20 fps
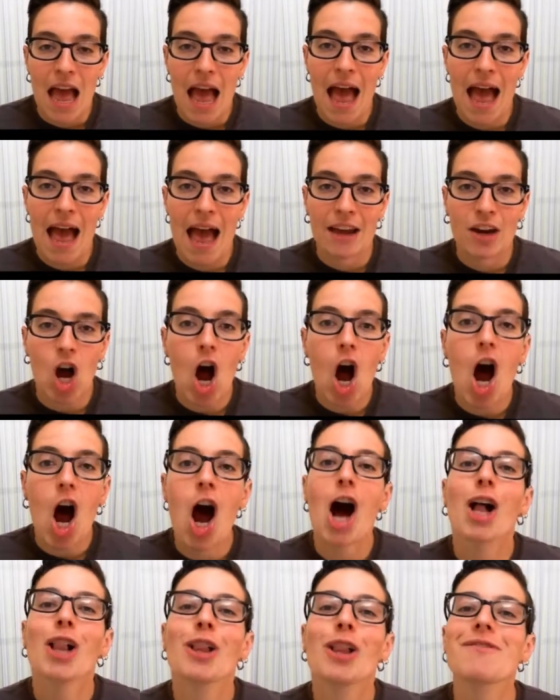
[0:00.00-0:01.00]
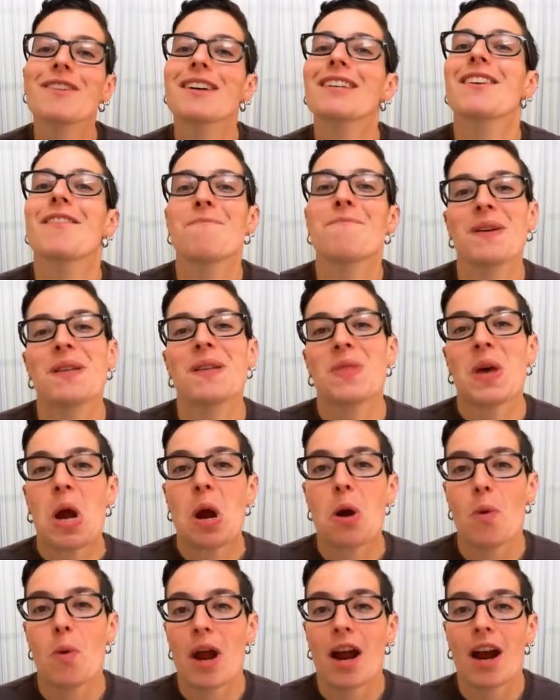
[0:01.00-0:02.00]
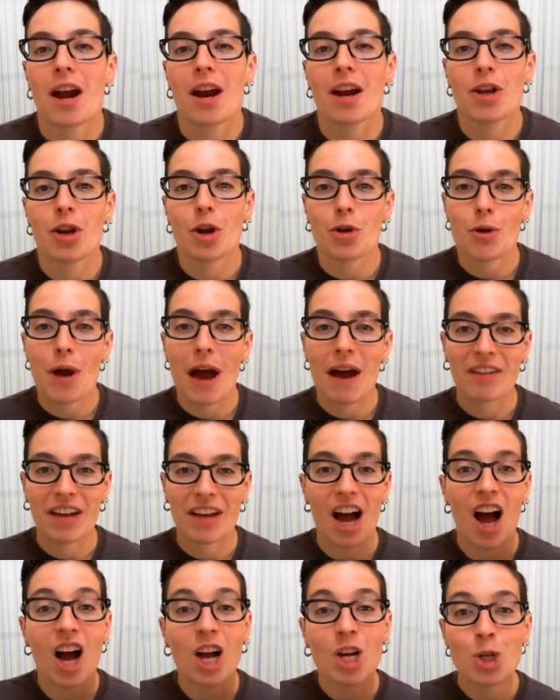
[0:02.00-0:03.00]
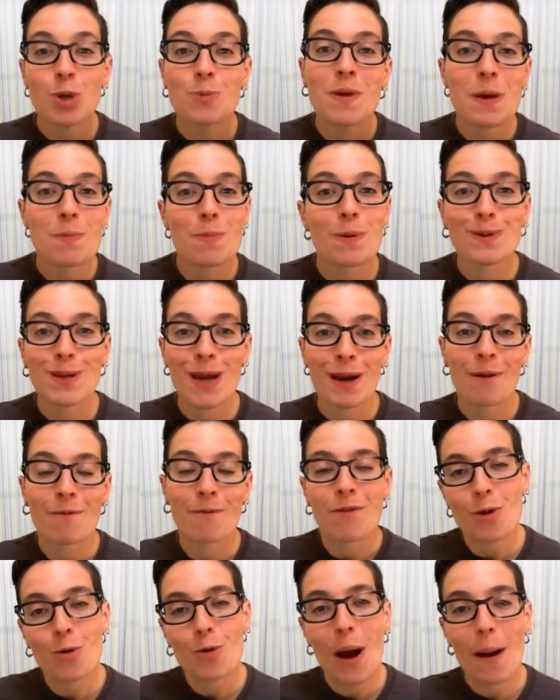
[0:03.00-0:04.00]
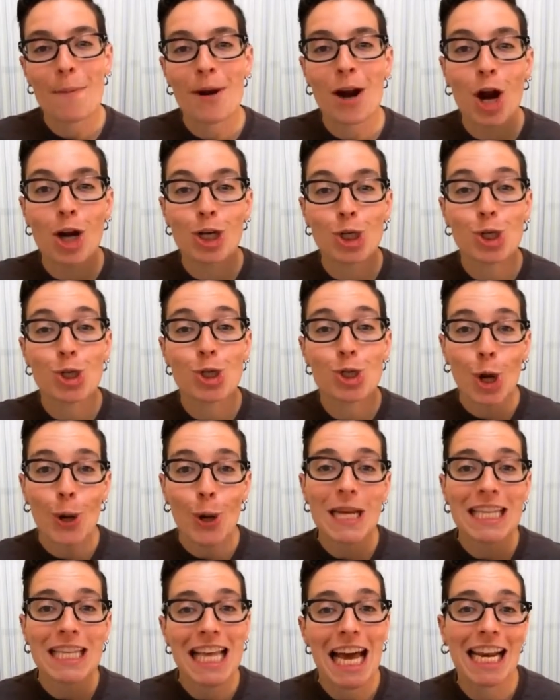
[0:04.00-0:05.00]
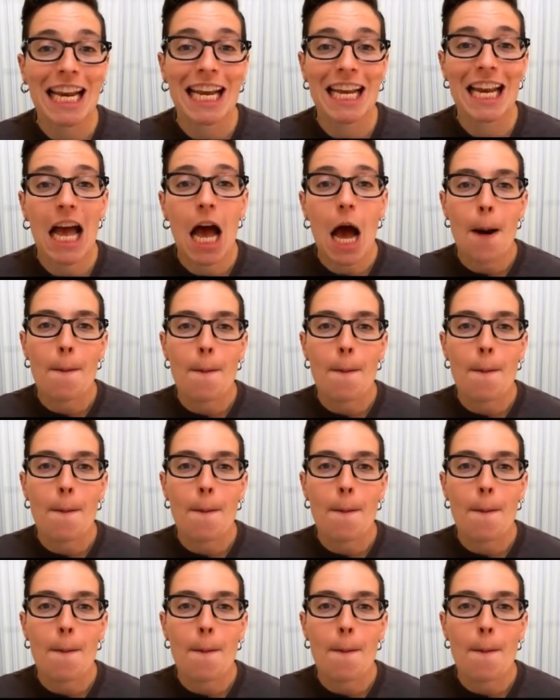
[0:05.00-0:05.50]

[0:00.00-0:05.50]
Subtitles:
And all of us have been there where you have like 100 people sign up for the webinar and you're so excited,